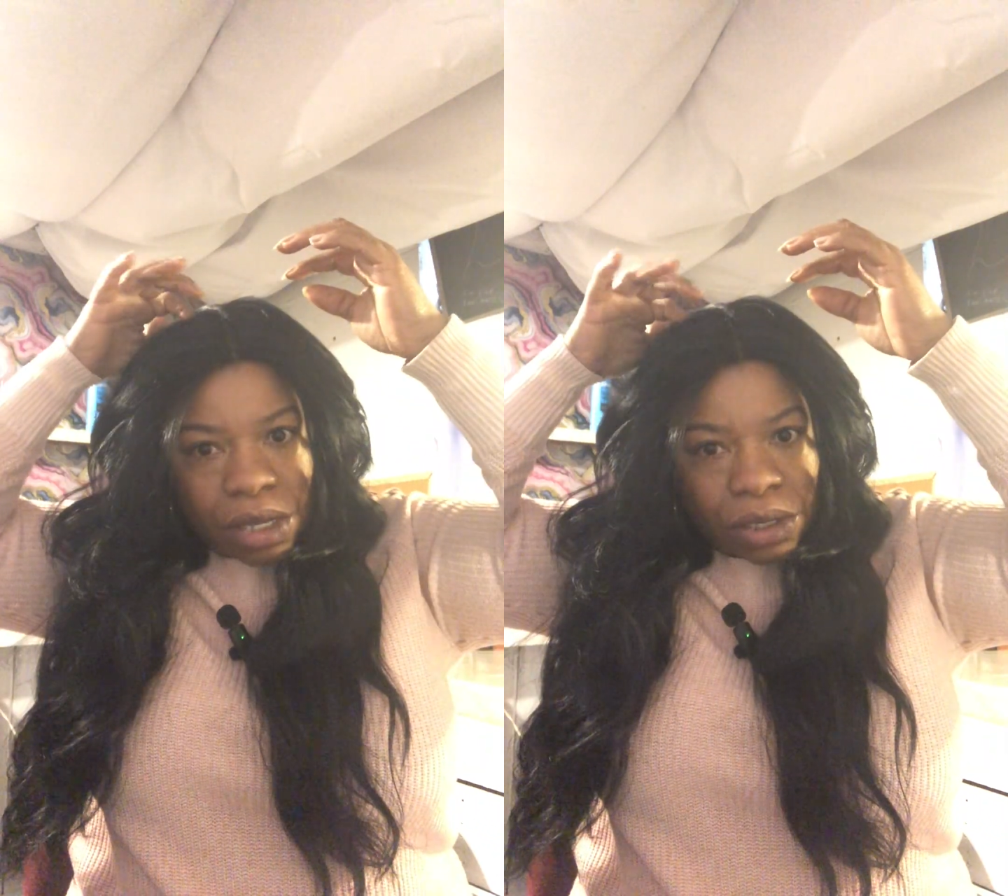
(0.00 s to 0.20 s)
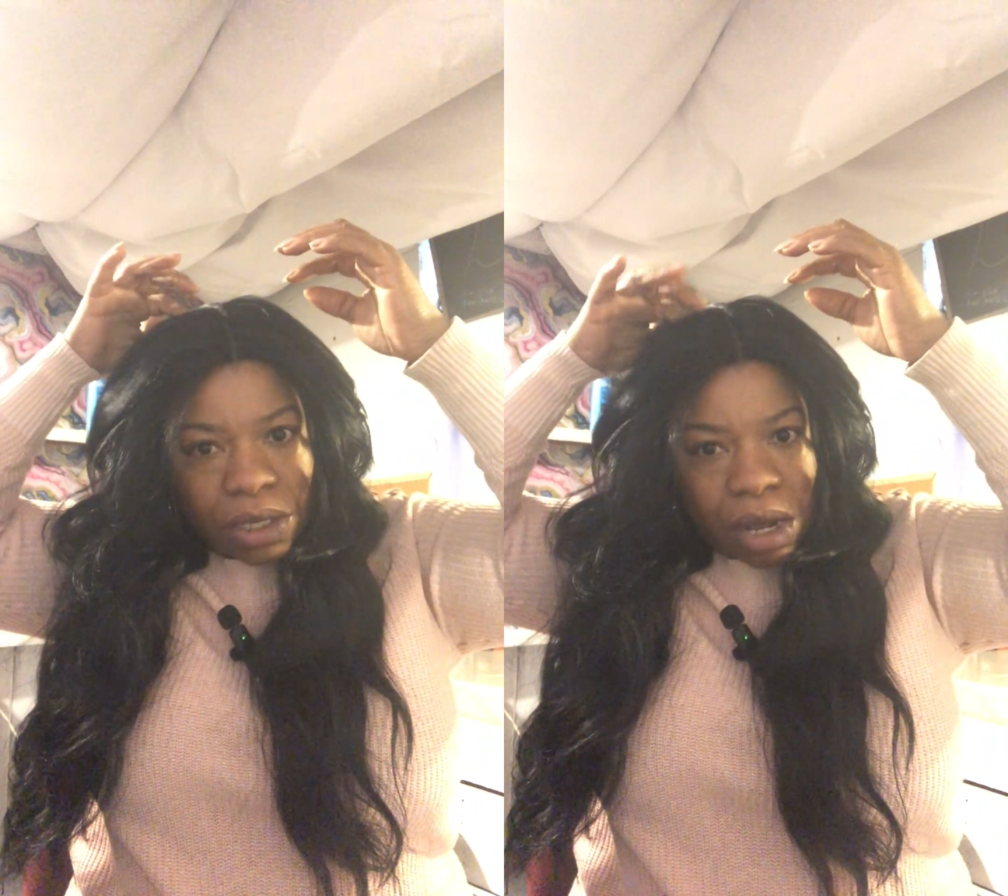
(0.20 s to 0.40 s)

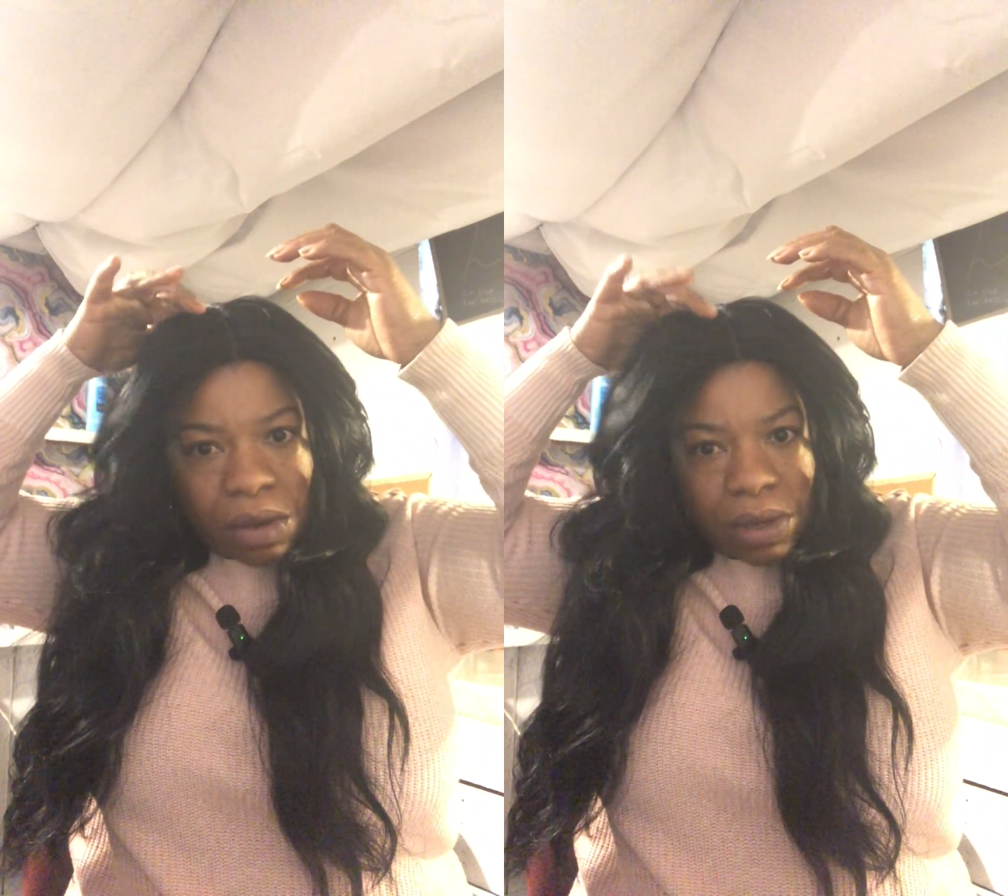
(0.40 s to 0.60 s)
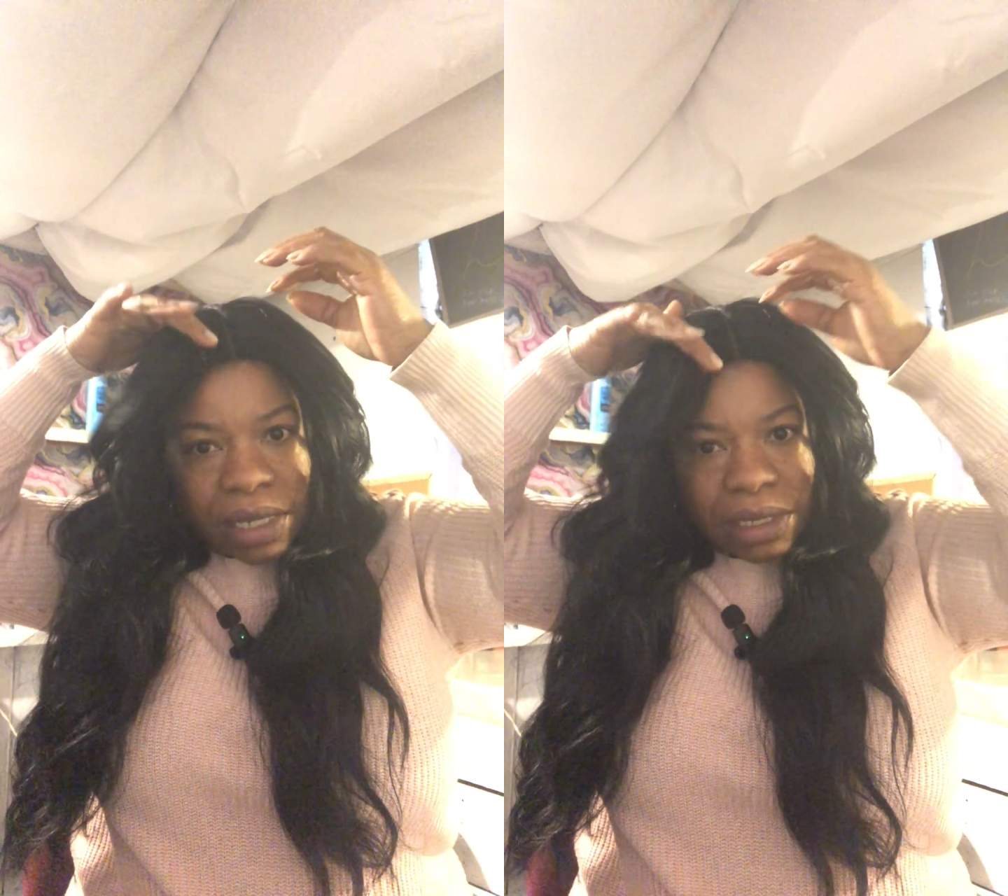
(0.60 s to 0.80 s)

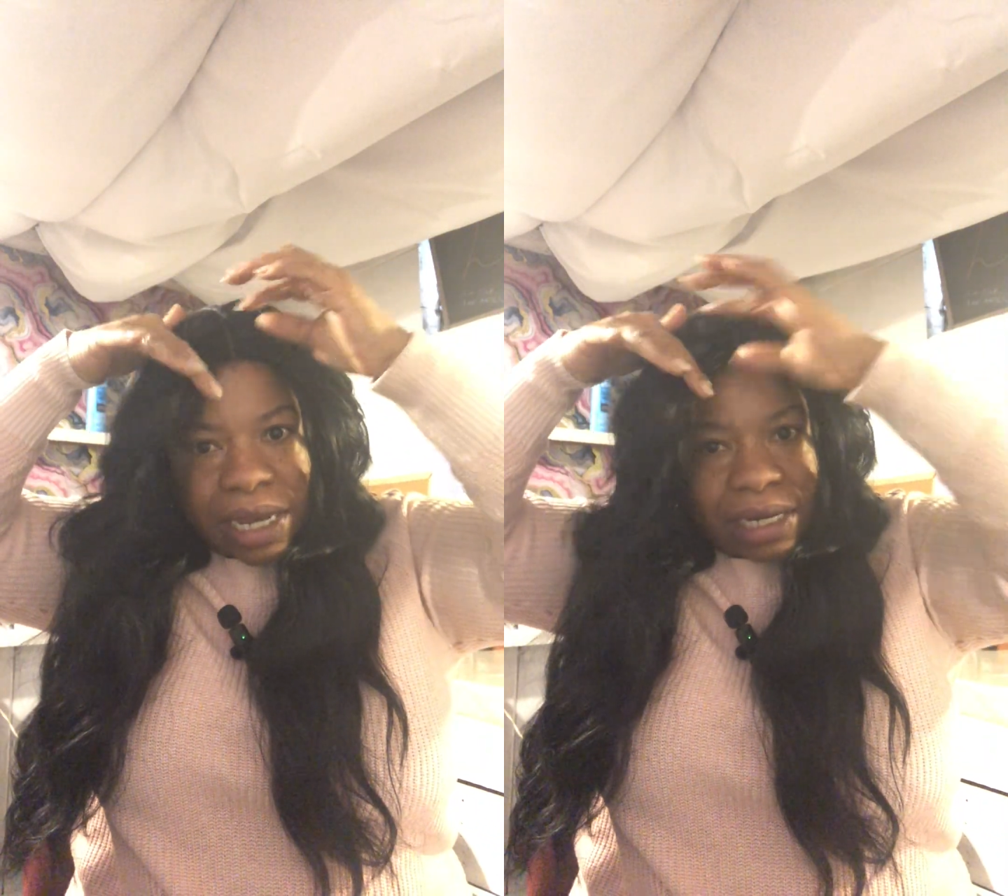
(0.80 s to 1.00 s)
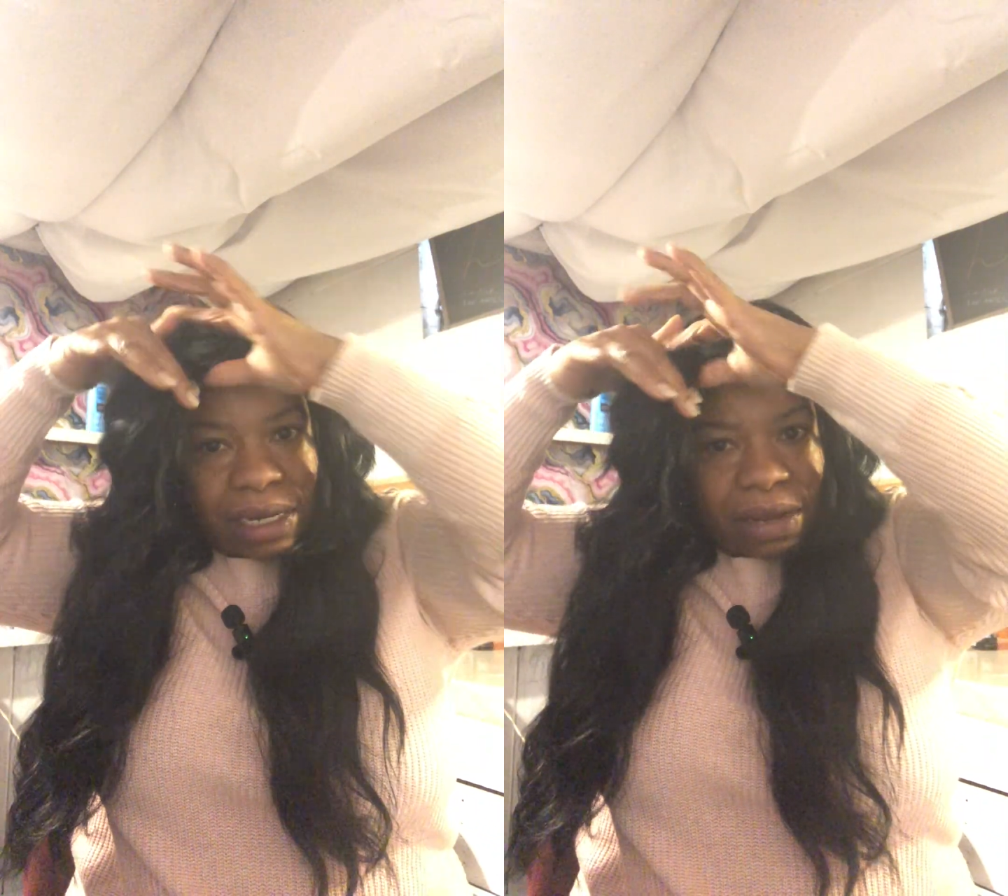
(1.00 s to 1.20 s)
So it's
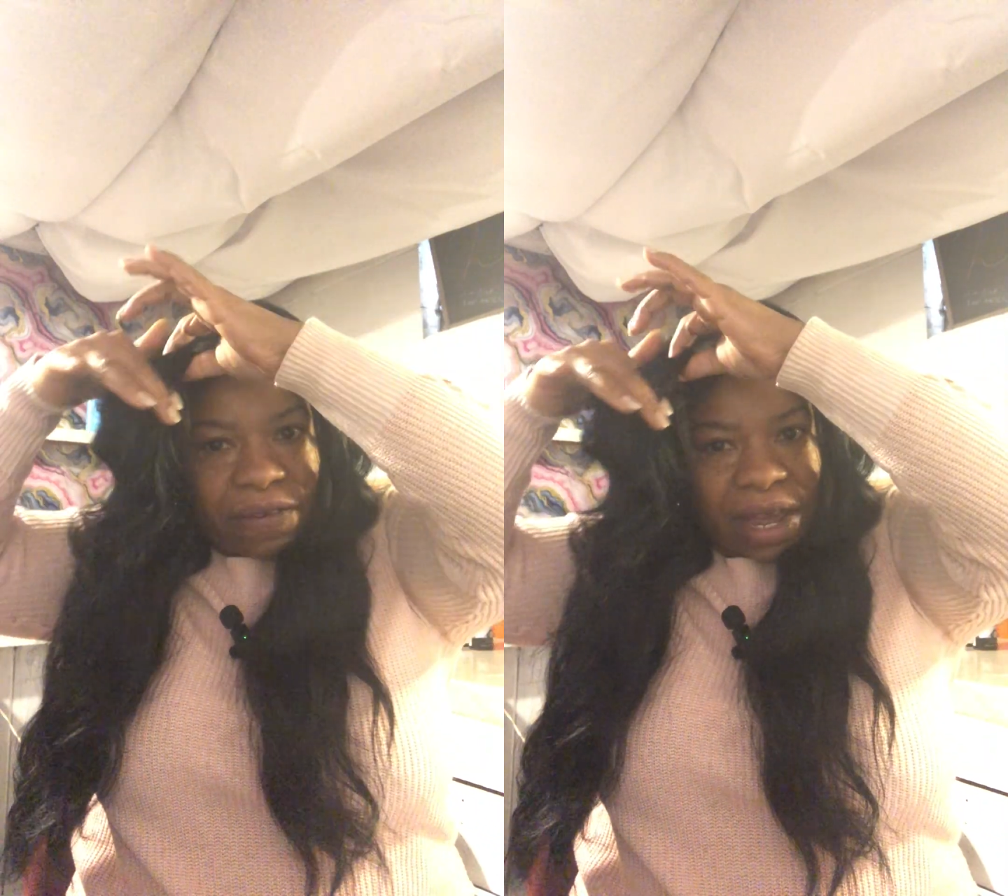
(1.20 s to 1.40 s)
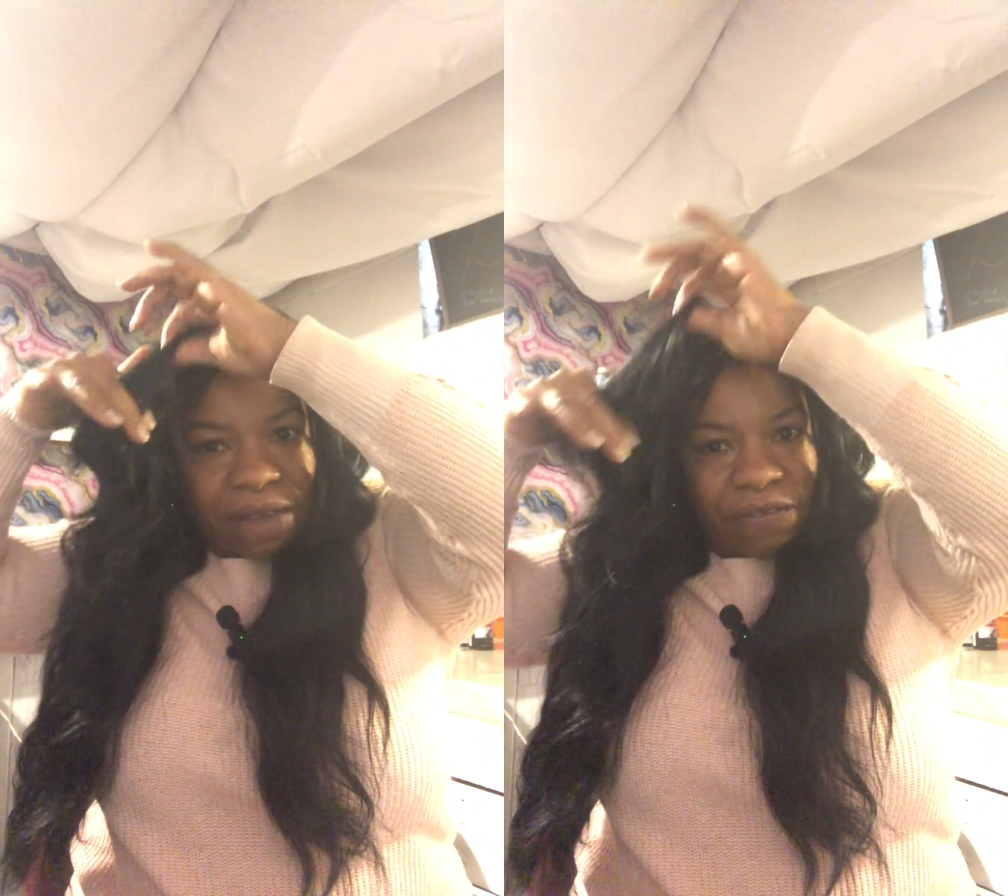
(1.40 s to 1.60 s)
not enough
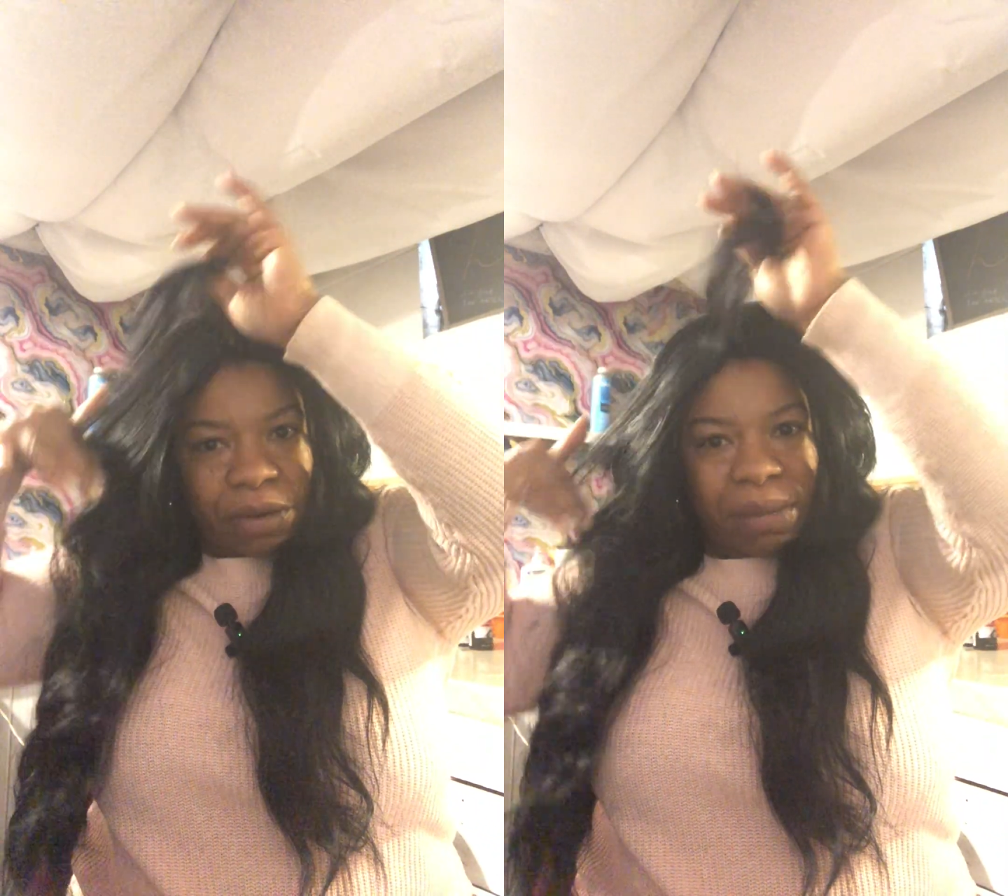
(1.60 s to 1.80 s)
height for